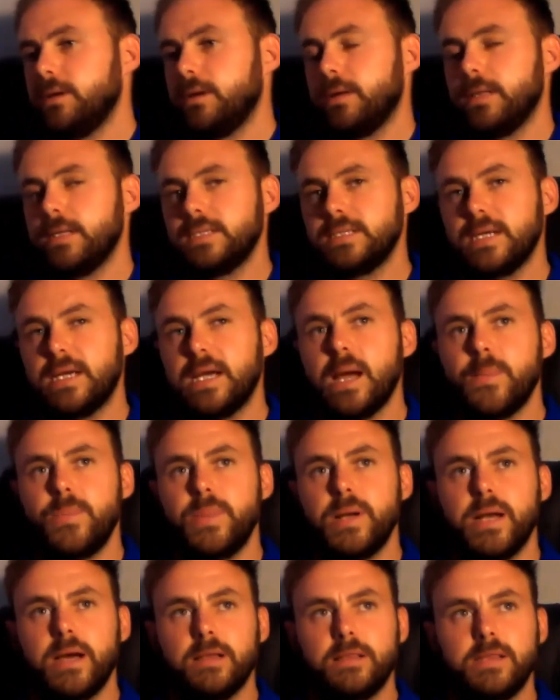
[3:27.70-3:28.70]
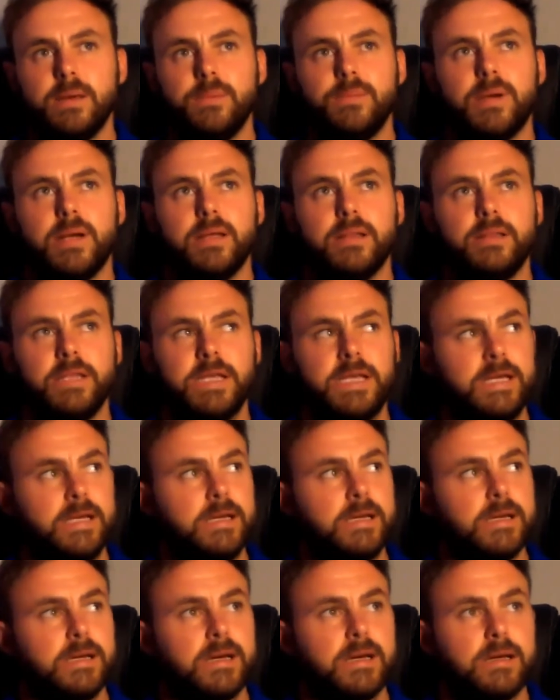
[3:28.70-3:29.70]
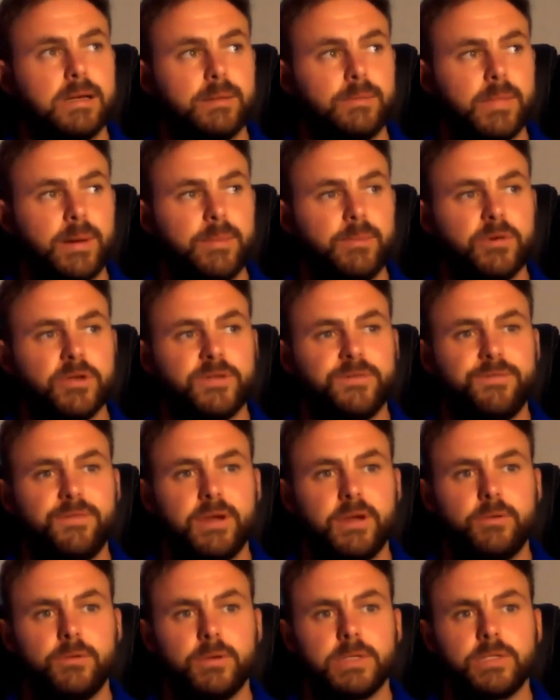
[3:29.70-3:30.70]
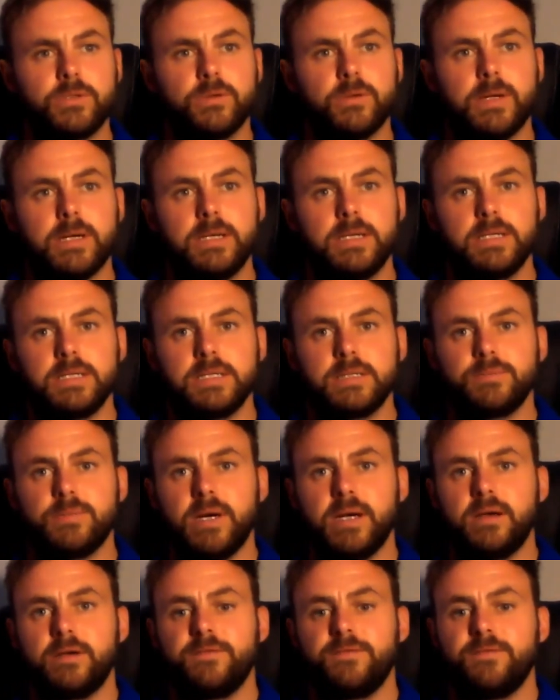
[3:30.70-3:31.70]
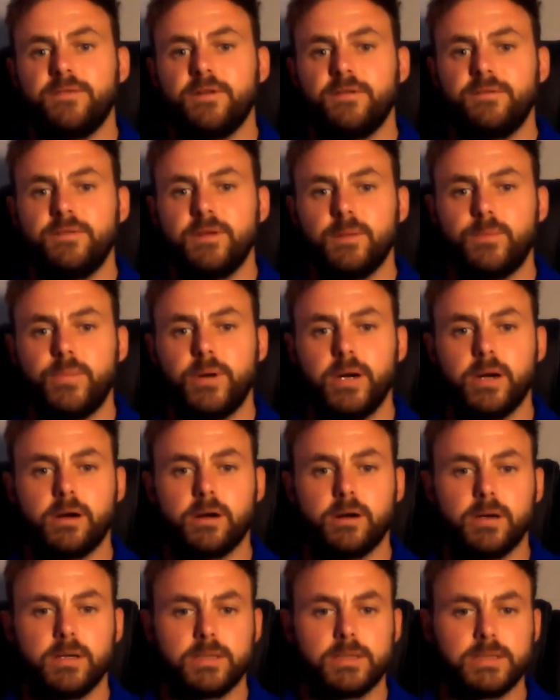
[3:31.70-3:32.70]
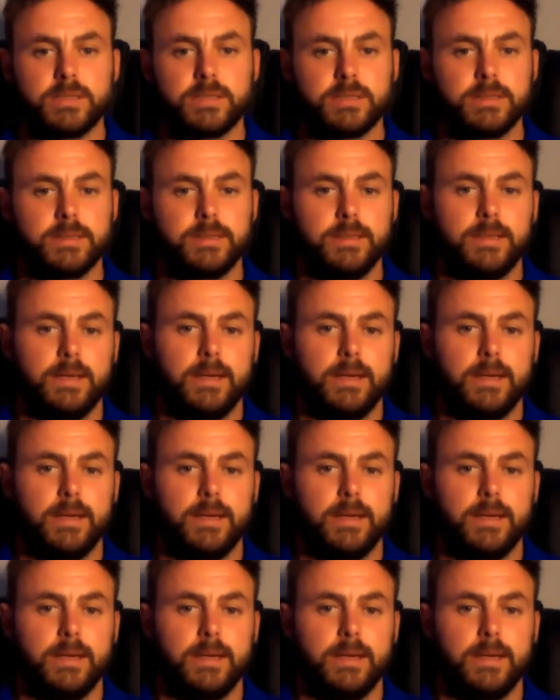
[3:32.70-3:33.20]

there's a couple out there, but I think my most frequent one is my Nephophia pericox.